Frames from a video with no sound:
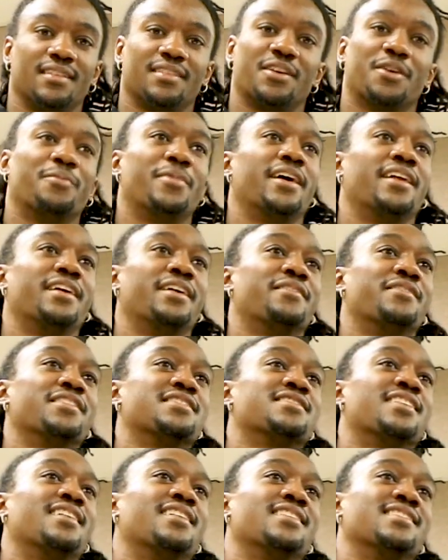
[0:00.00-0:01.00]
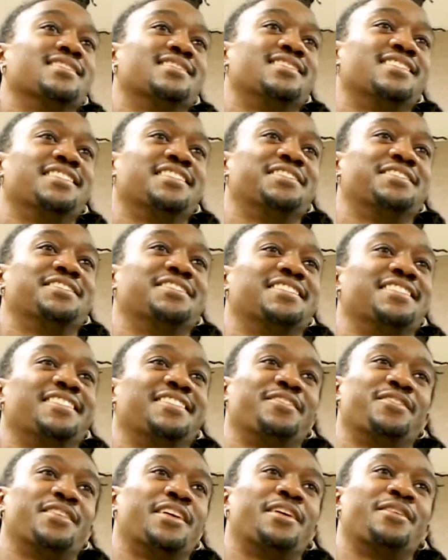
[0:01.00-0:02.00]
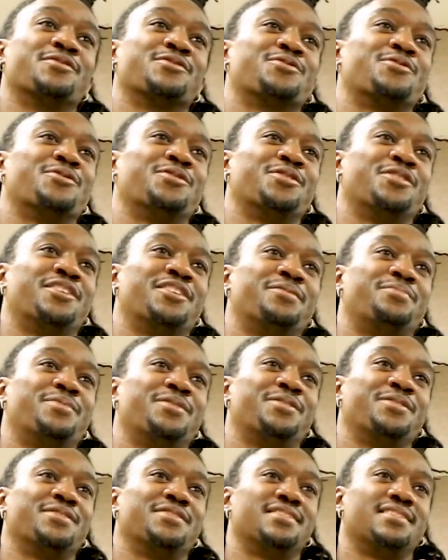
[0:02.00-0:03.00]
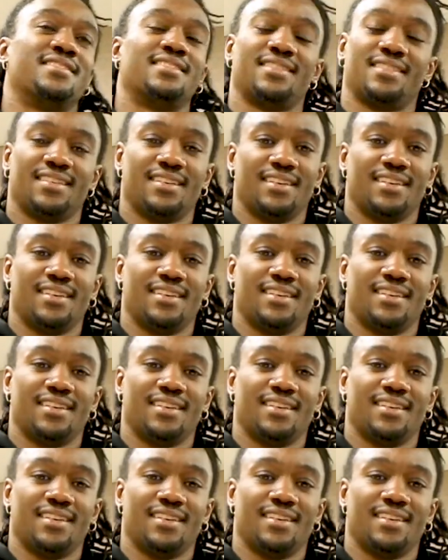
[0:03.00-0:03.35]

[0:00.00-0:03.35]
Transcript: Nobody ever taught us this when I was growing up. It was